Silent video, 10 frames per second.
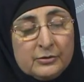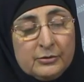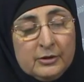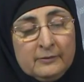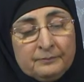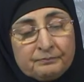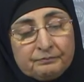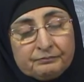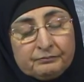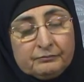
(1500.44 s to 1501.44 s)
rule,
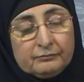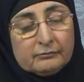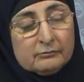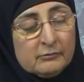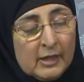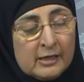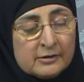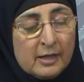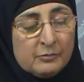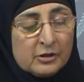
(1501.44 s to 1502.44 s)

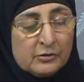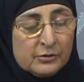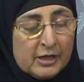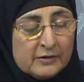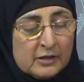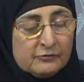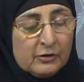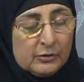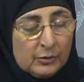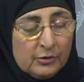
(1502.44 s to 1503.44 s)
exception to this is
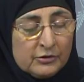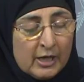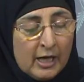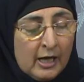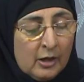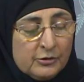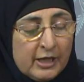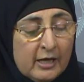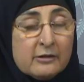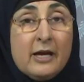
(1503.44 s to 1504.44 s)
for those who
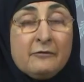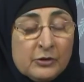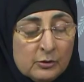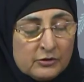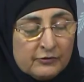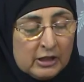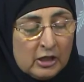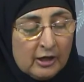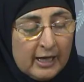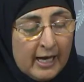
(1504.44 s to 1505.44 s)
take refuge with
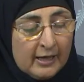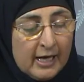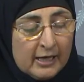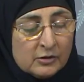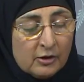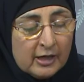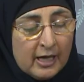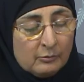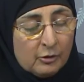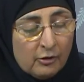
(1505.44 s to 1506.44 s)
your allies or
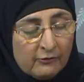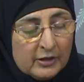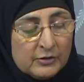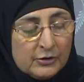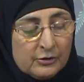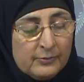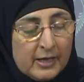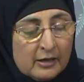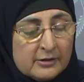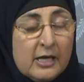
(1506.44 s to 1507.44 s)
come over to you
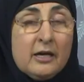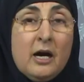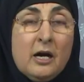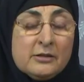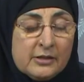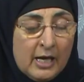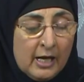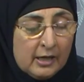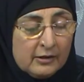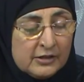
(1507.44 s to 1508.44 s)
because their hearts
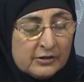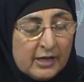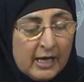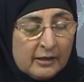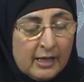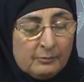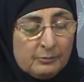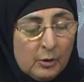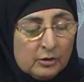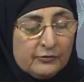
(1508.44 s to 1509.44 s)
restrain them
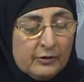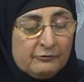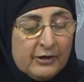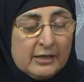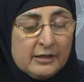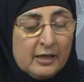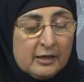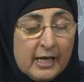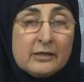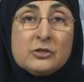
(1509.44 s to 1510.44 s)
both from fighting
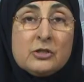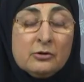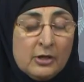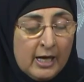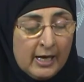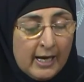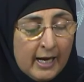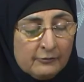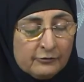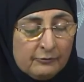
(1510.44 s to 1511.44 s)
against you
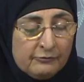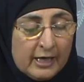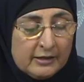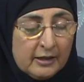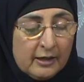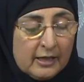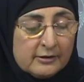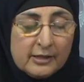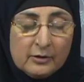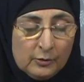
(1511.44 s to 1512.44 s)
and from fighting
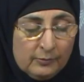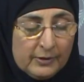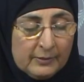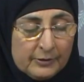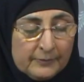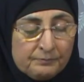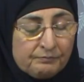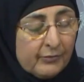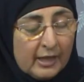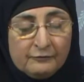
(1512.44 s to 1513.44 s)
against their own people.
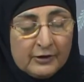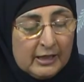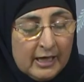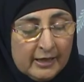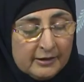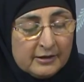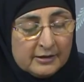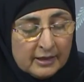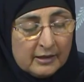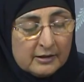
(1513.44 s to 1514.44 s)
If Allah had
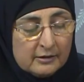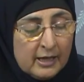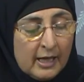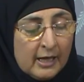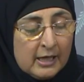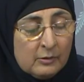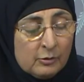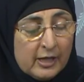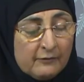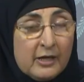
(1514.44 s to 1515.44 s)
intended, He
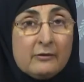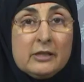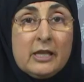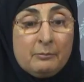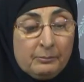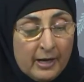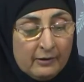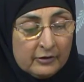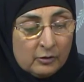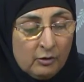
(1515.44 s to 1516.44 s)
would have given them
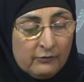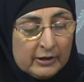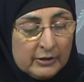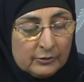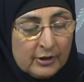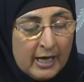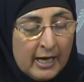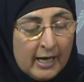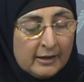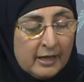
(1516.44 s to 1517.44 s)
power over you,
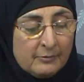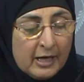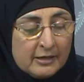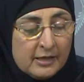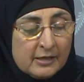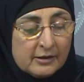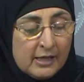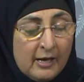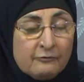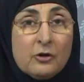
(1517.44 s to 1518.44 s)
and they might
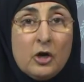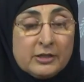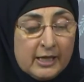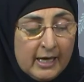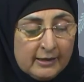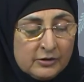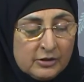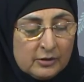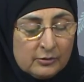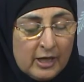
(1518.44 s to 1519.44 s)
easily have fought
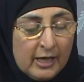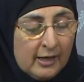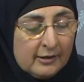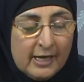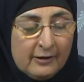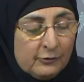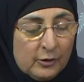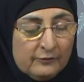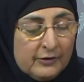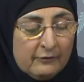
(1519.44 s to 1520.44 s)
against you.
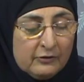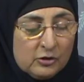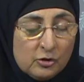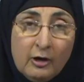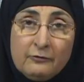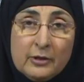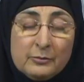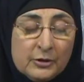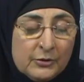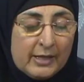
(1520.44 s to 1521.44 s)
Therefore, if they withdraw from
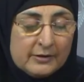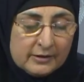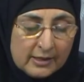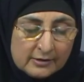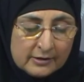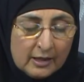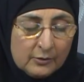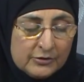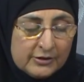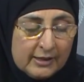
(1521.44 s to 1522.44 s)
you and cease their
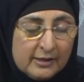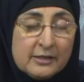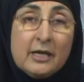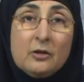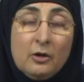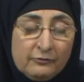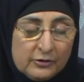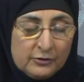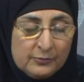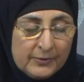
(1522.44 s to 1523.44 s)
hostility and offer
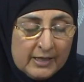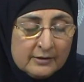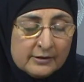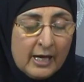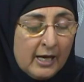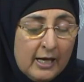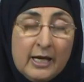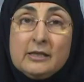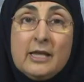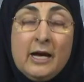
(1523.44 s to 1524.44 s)
you peace,
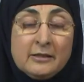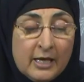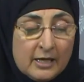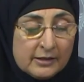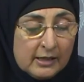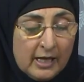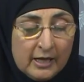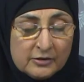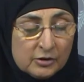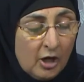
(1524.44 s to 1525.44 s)
in that case, Allah
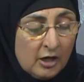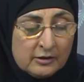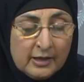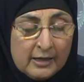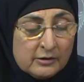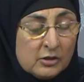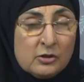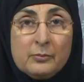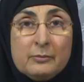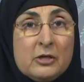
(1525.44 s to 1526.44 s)
has not granted
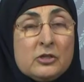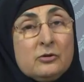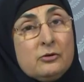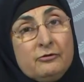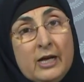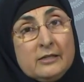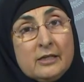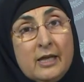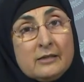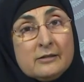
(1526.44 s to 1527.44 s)
you permission to fight
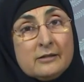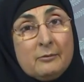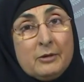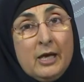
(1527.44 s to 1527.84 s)
against them.